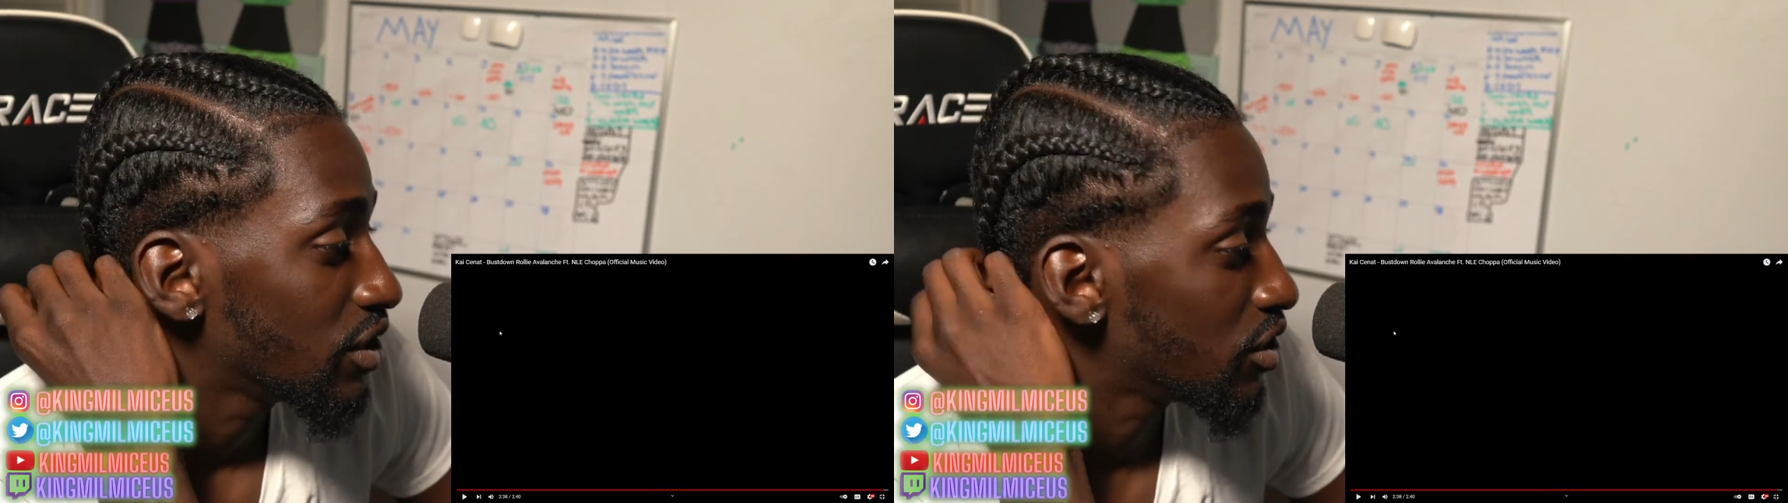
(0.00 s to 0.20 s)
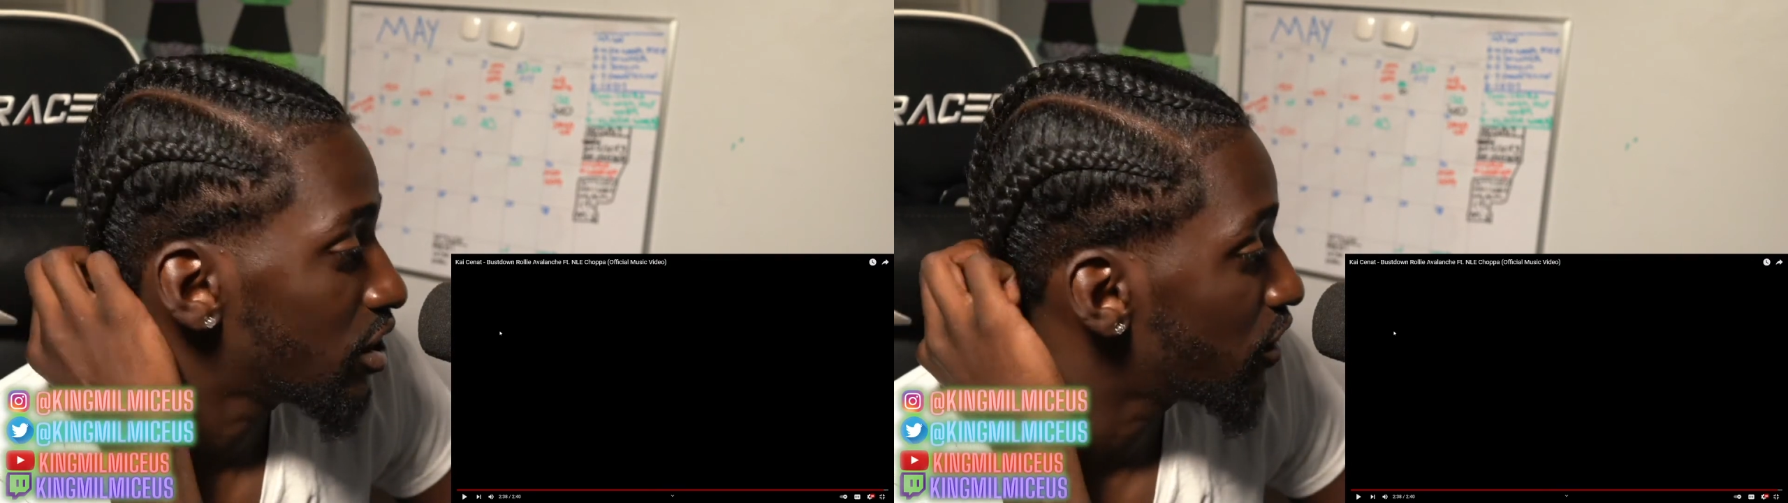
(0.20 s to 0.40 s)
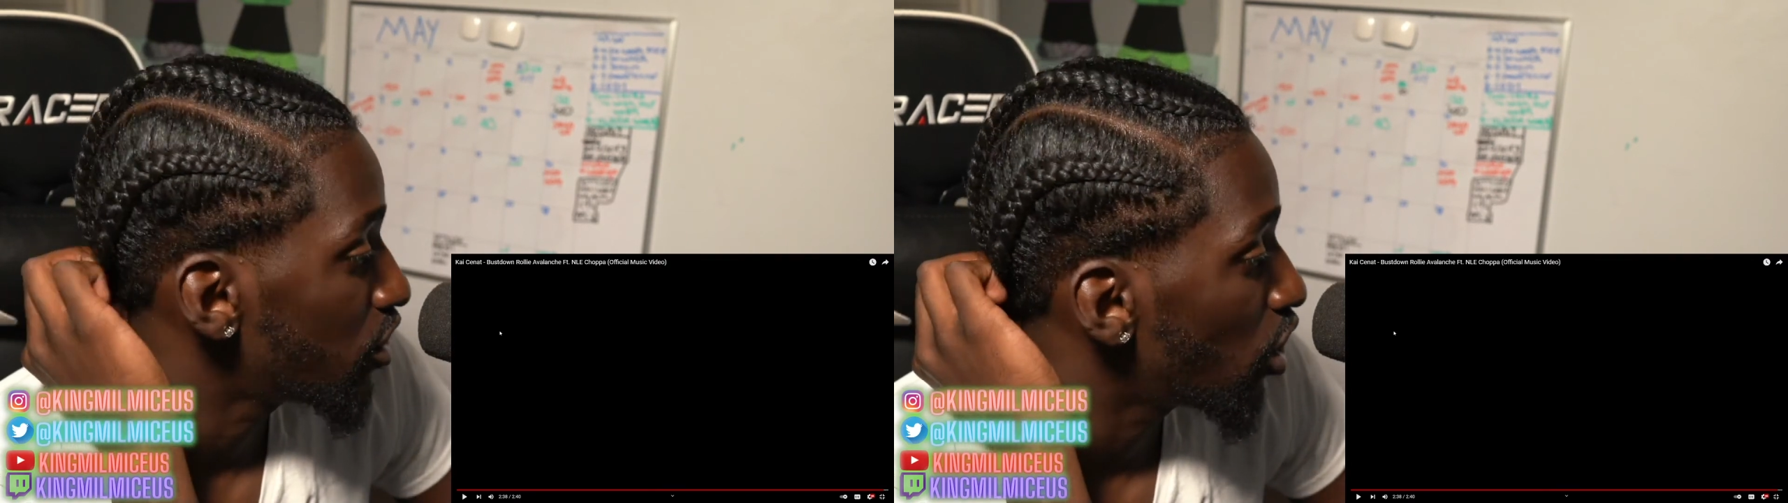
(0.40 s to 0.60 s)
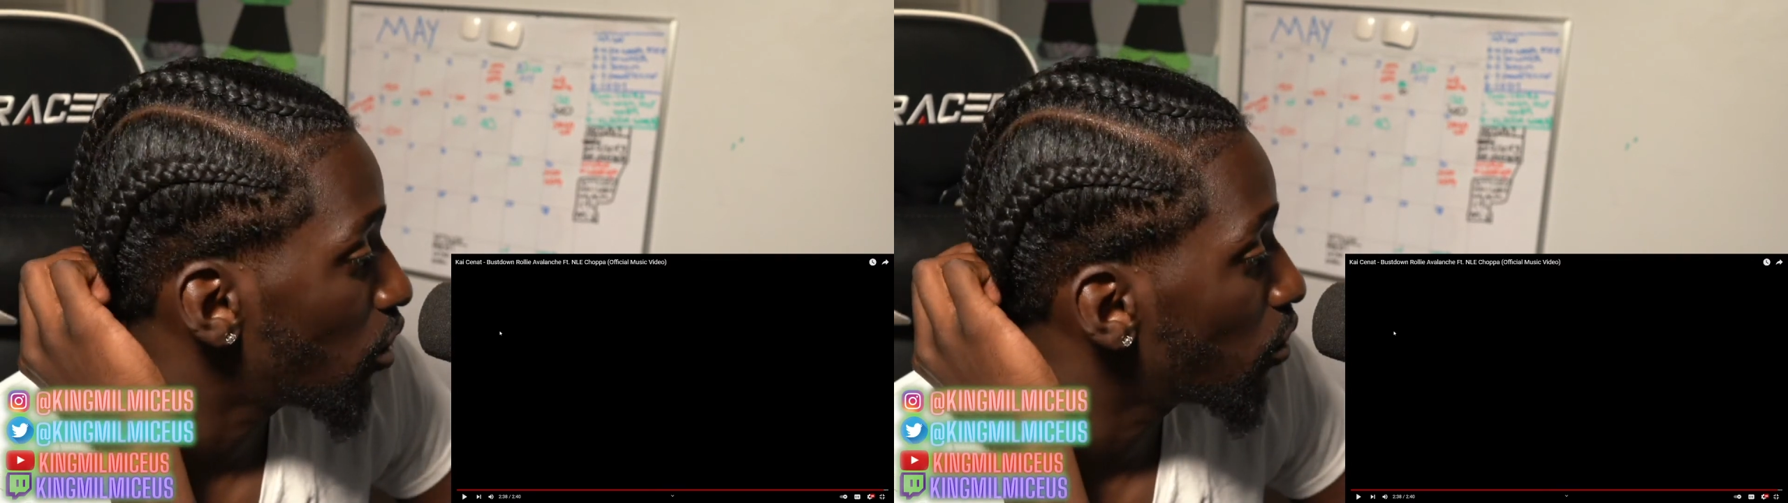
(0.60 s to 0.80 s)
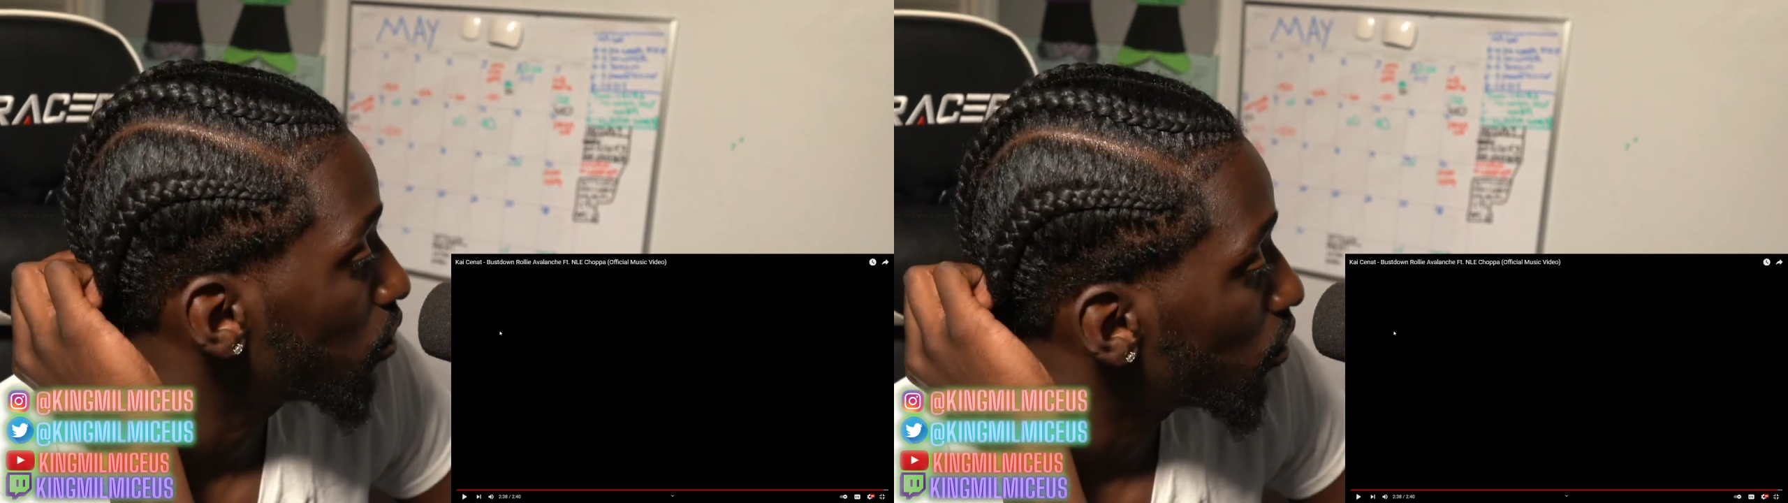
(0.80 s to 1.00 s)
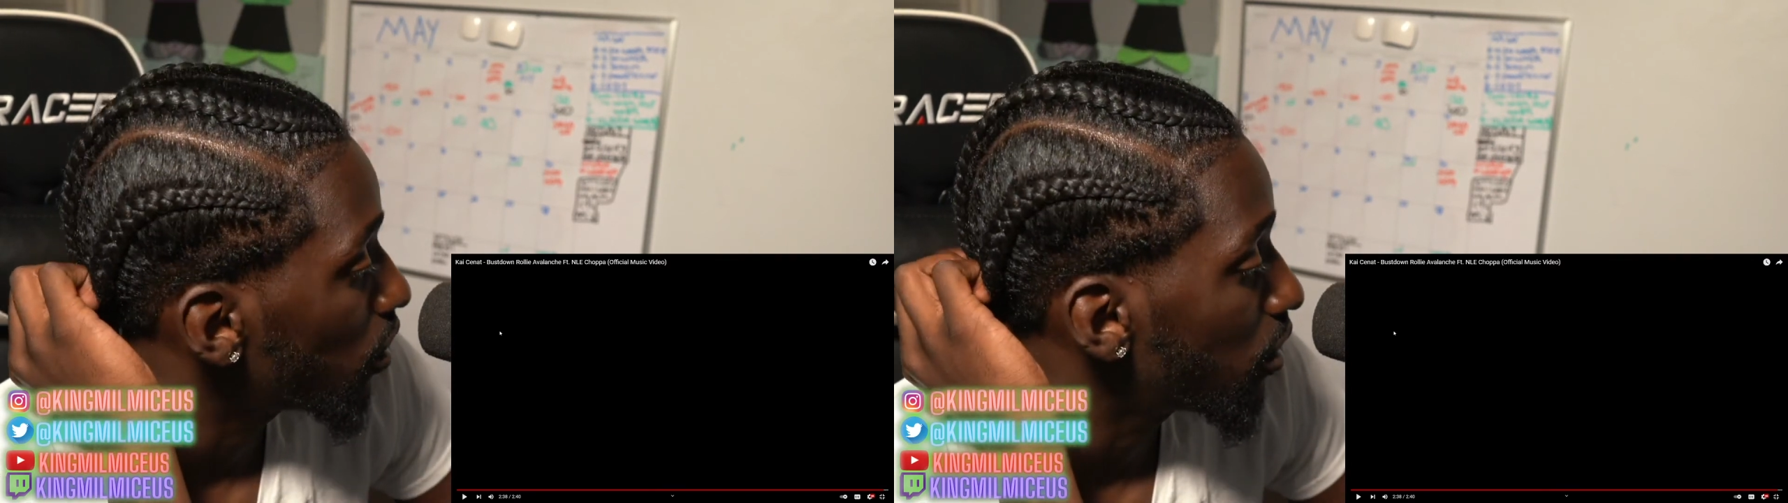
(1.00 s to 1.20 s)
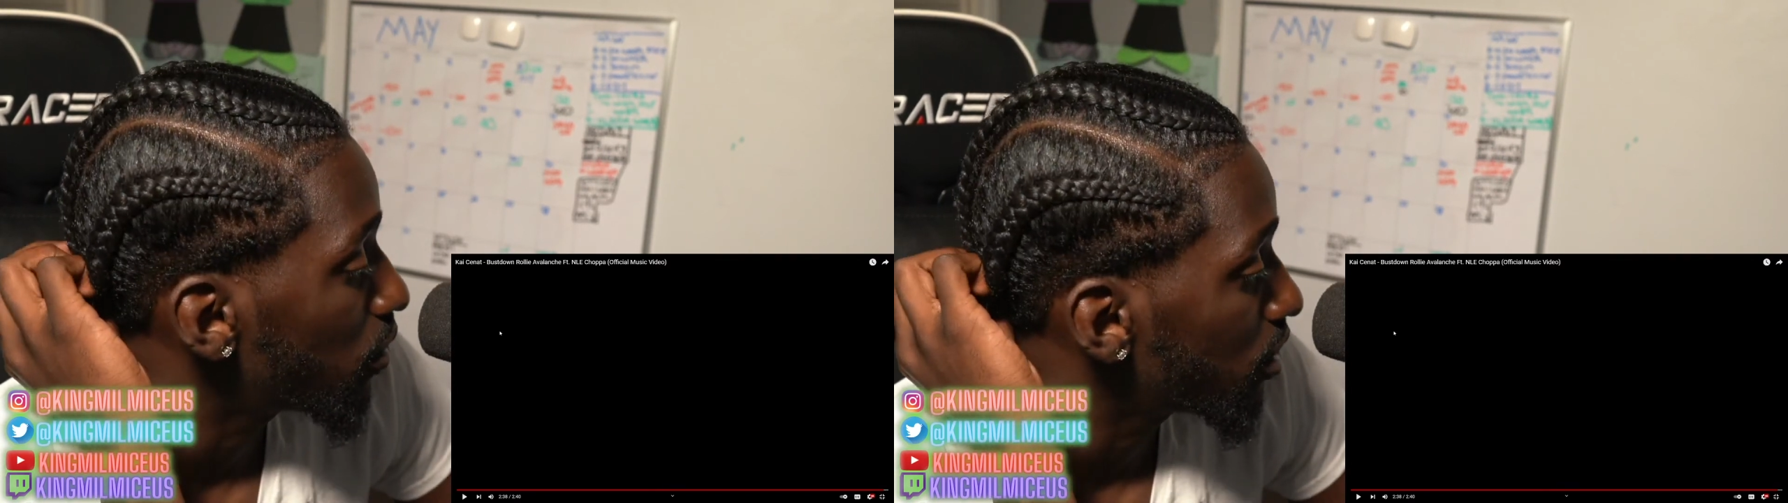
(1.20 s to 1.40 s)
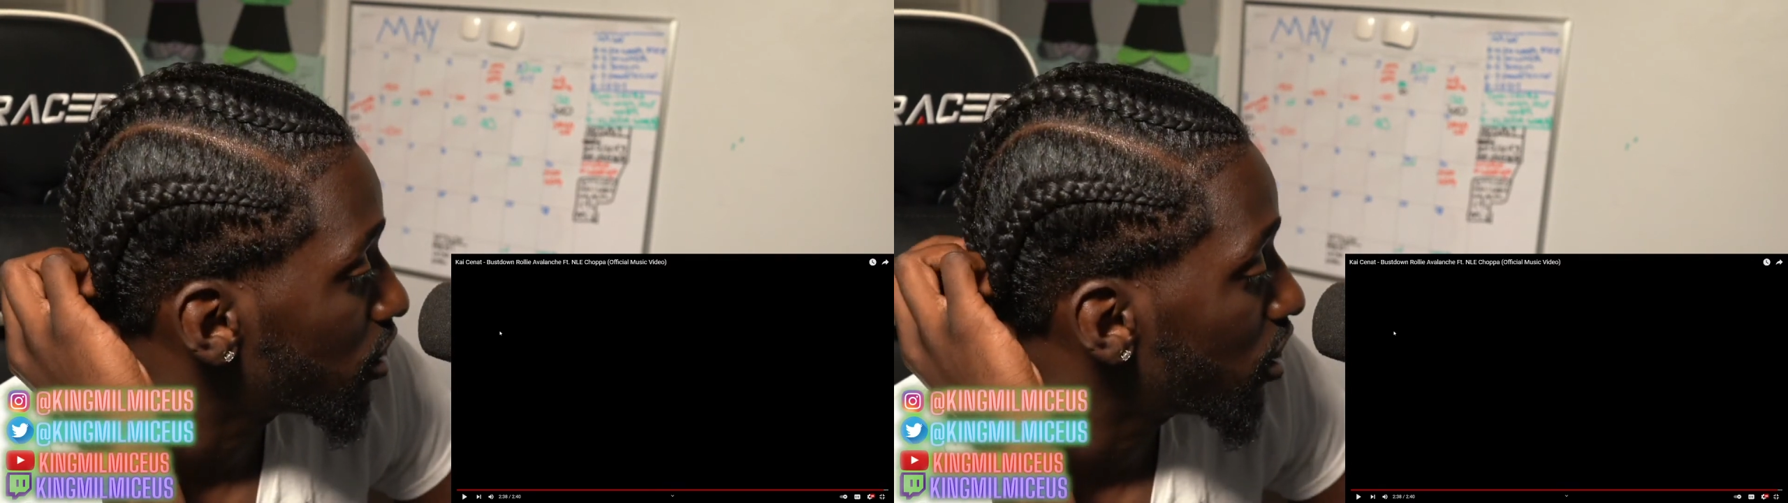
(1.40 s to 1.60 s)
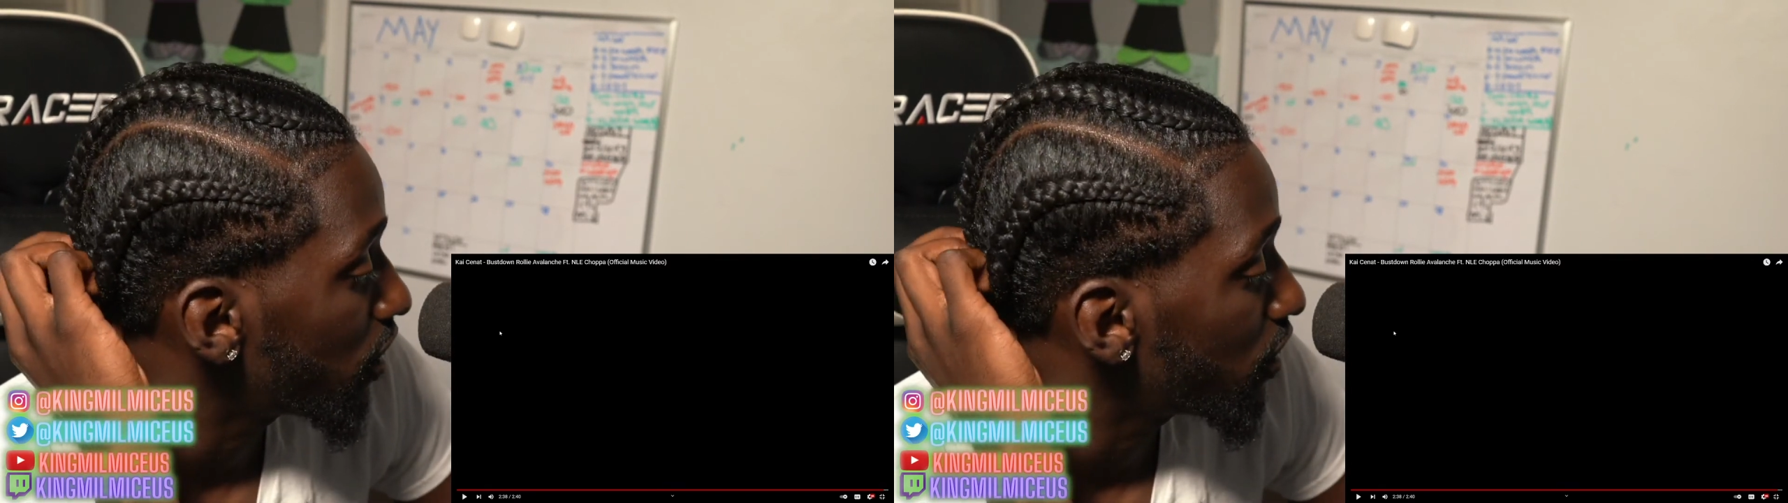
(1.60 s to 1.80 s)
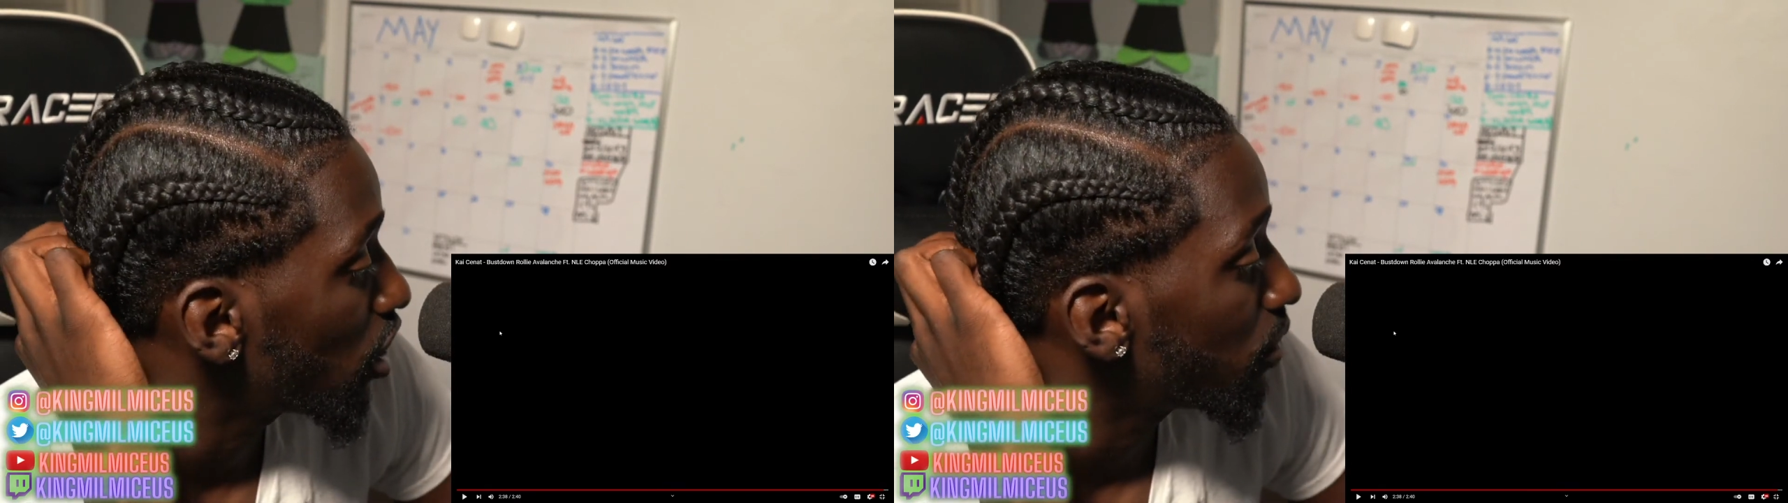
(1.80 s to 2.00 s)
You never know what... You
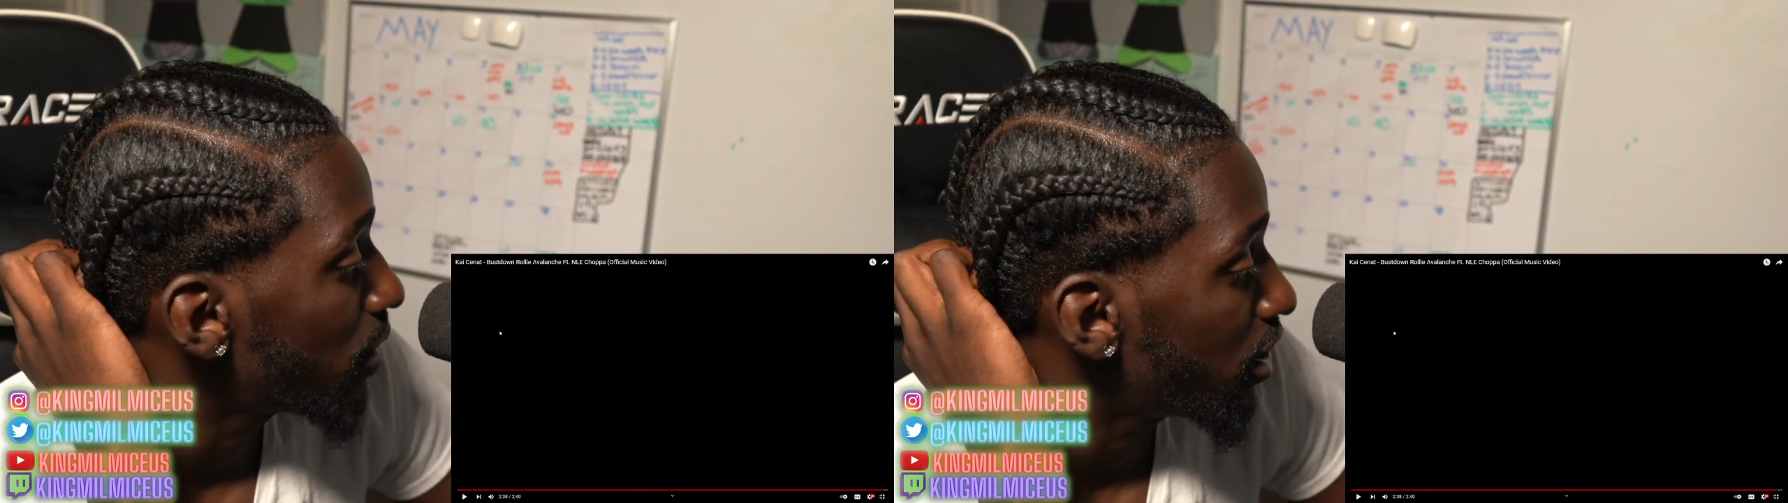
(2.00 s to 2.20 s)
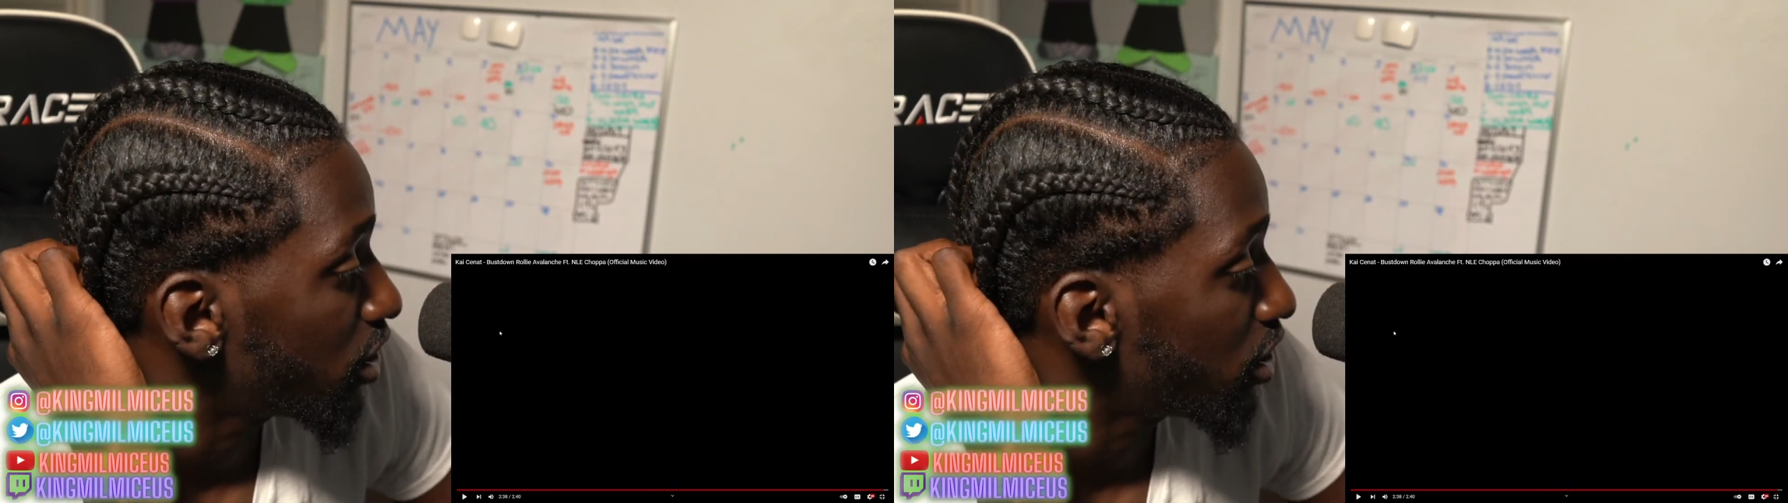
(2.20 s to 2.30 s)
never know, man.